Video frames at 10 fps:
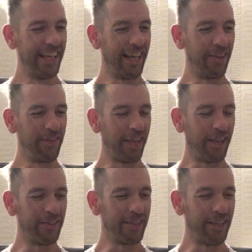
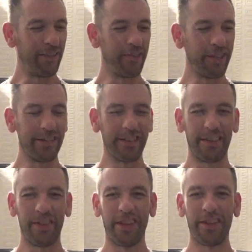I'll
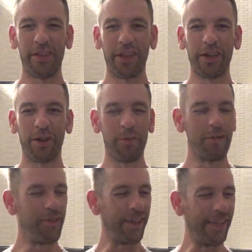think on my
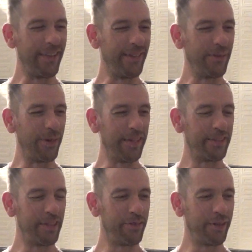feet this week.
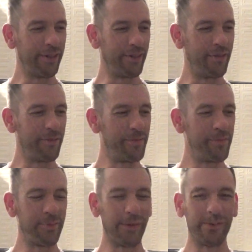See if we can
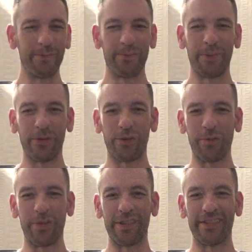put
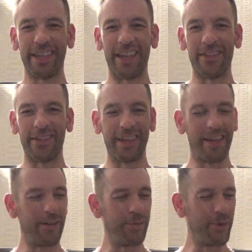something together and get
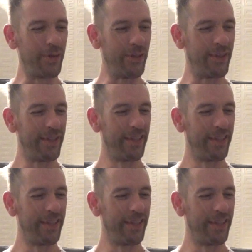it uploaded.